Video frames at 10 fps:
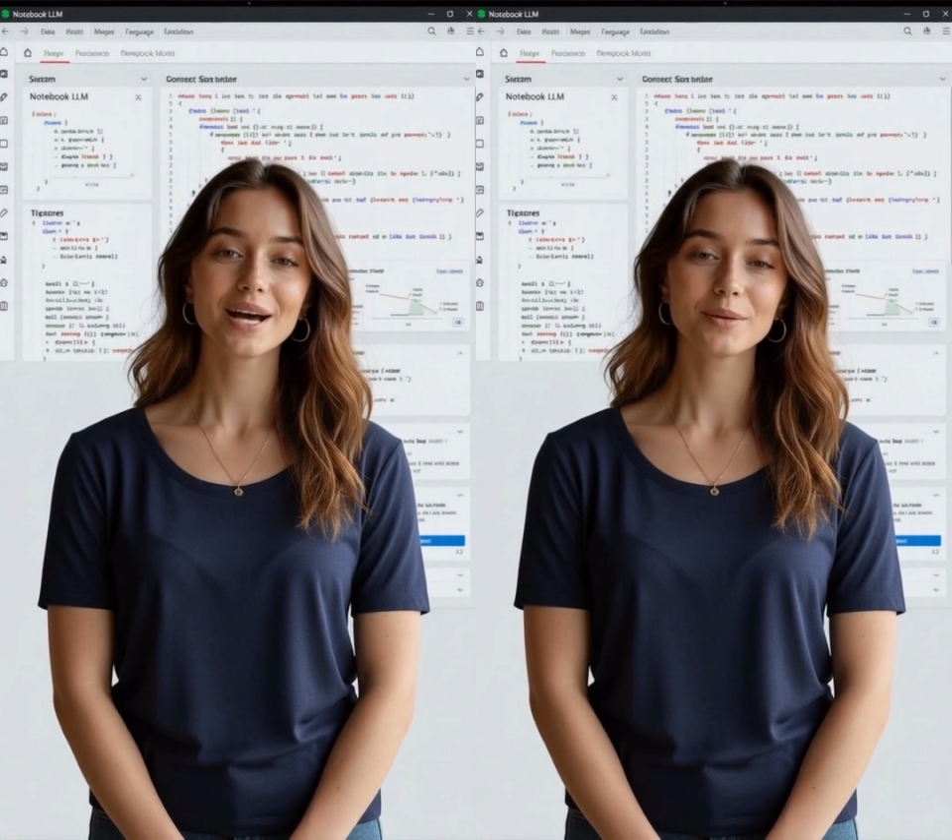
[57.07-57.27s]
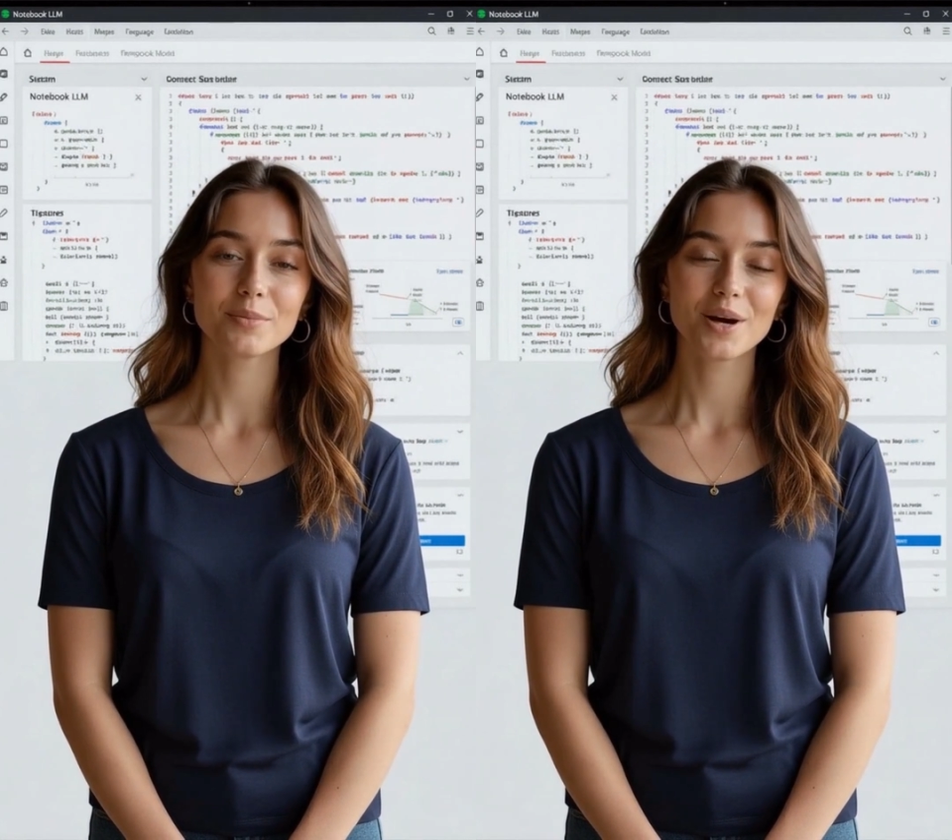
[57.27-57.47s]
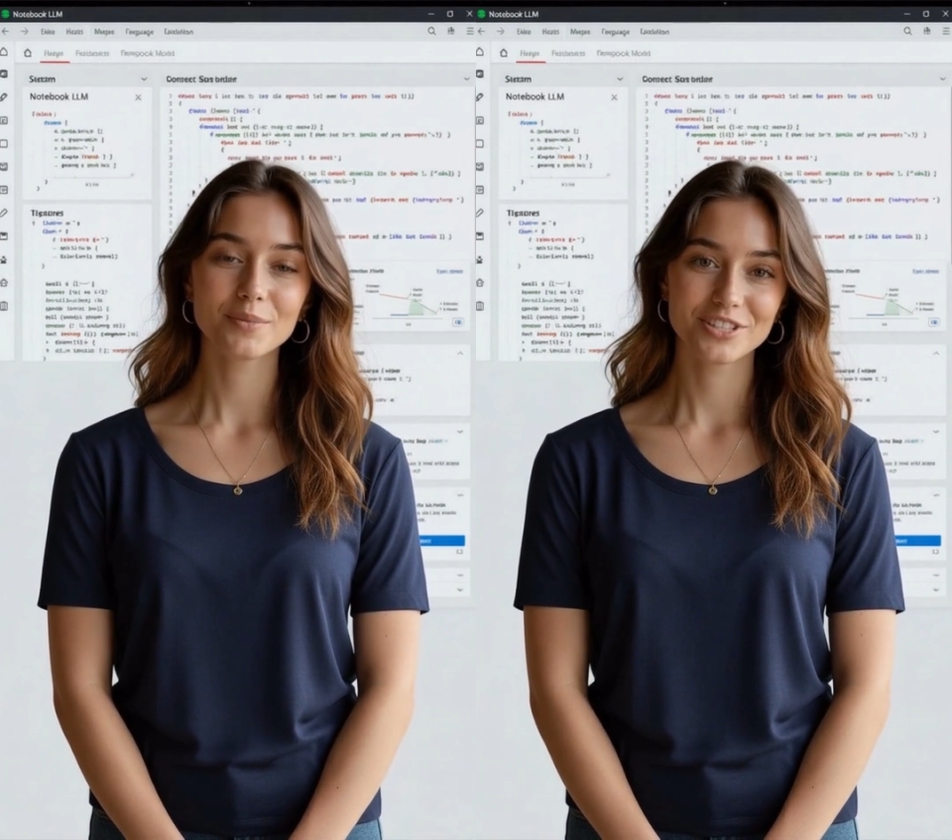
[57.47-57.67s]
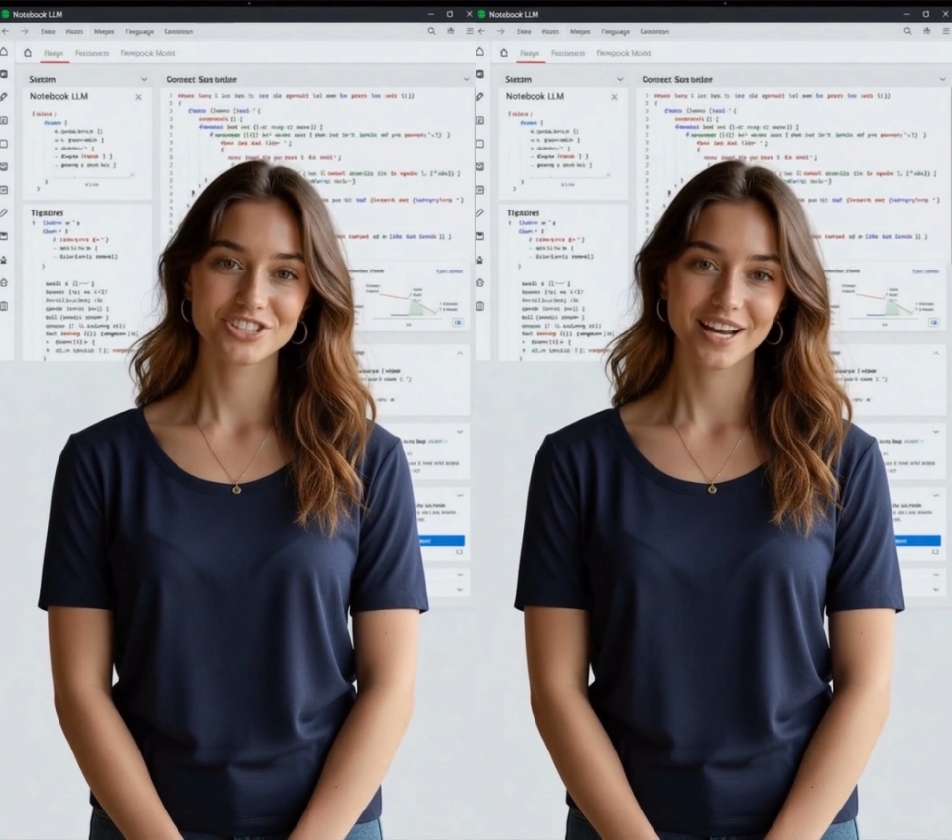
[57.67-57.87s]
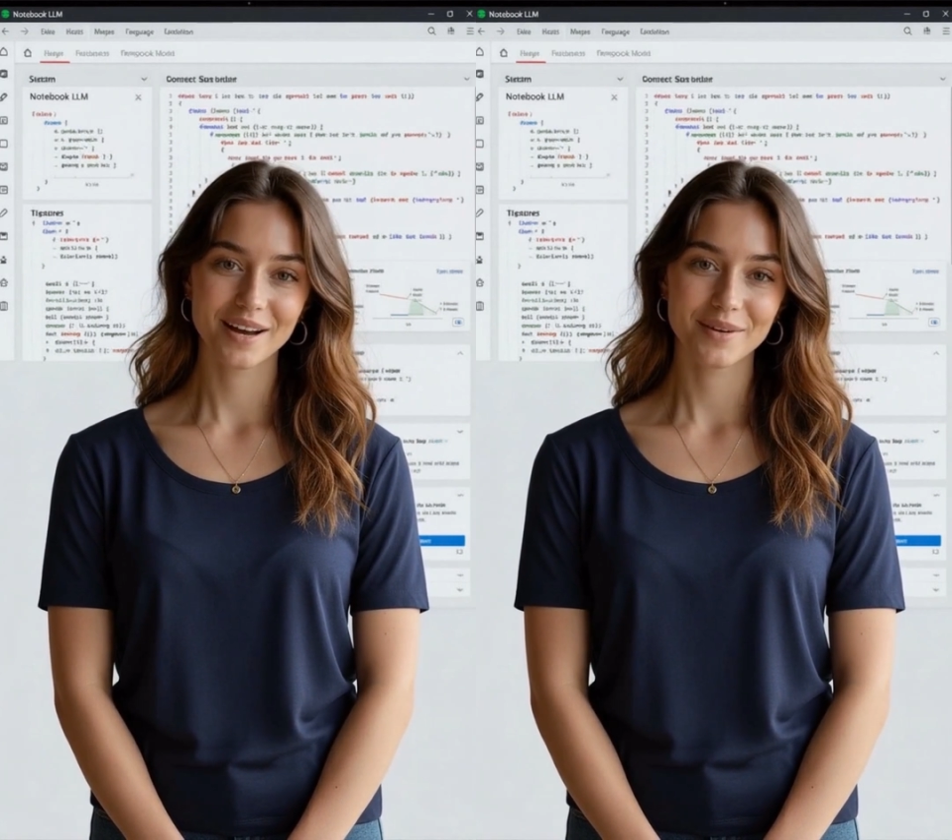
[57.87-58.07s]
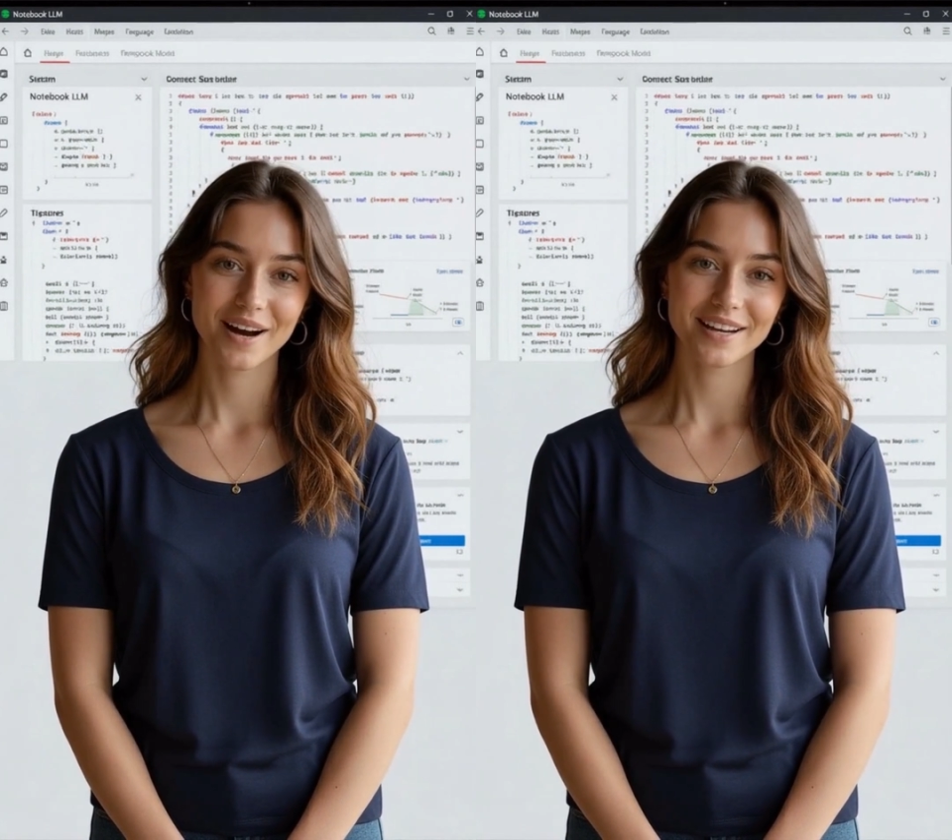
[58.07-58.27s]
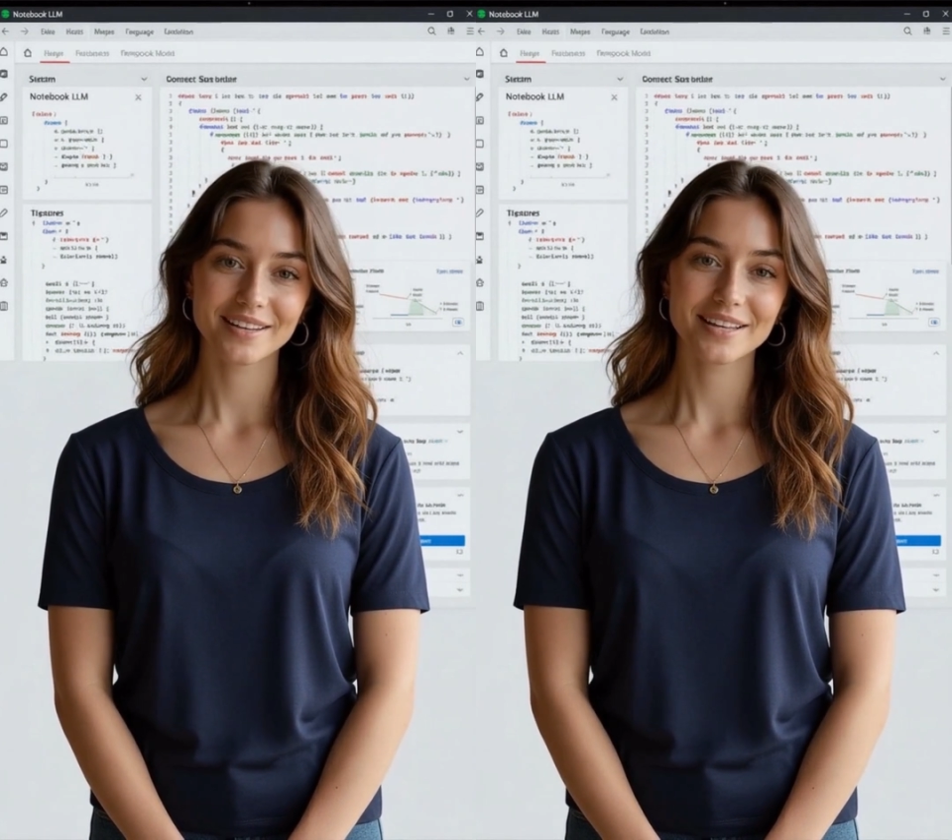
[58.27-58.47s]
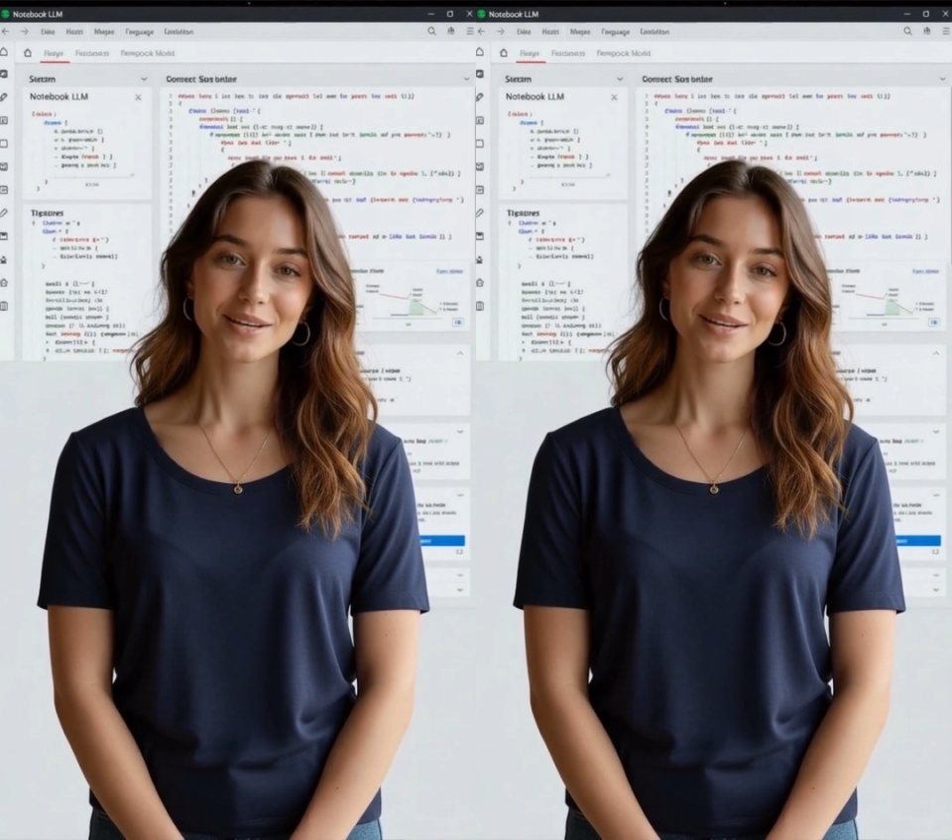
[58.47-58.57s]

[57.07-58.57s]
how to prompt a chatbot,